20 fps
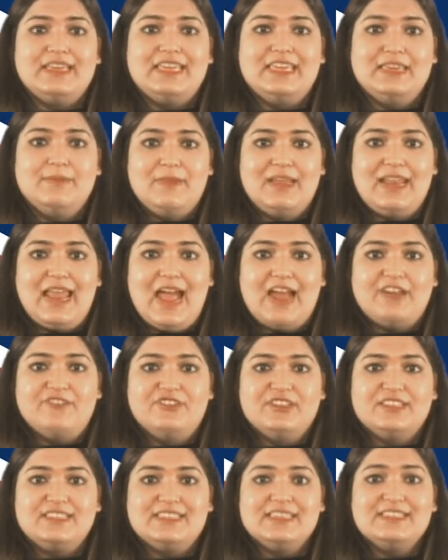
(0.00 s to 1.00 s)
email
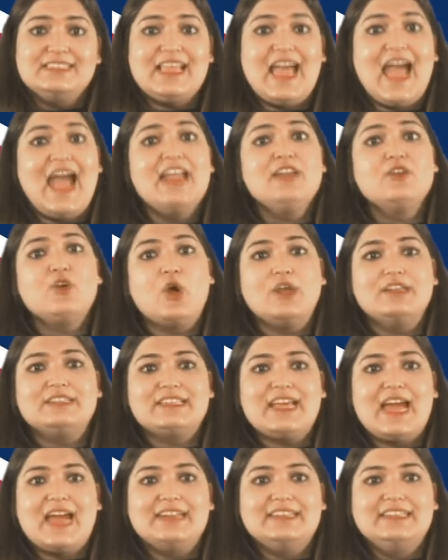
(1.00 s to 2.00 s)
addresses and
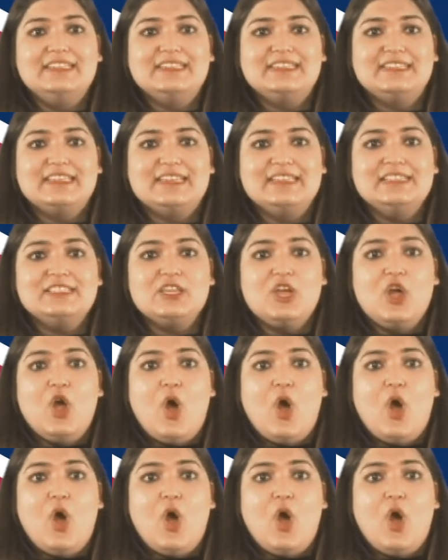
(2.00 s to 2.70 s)
contact details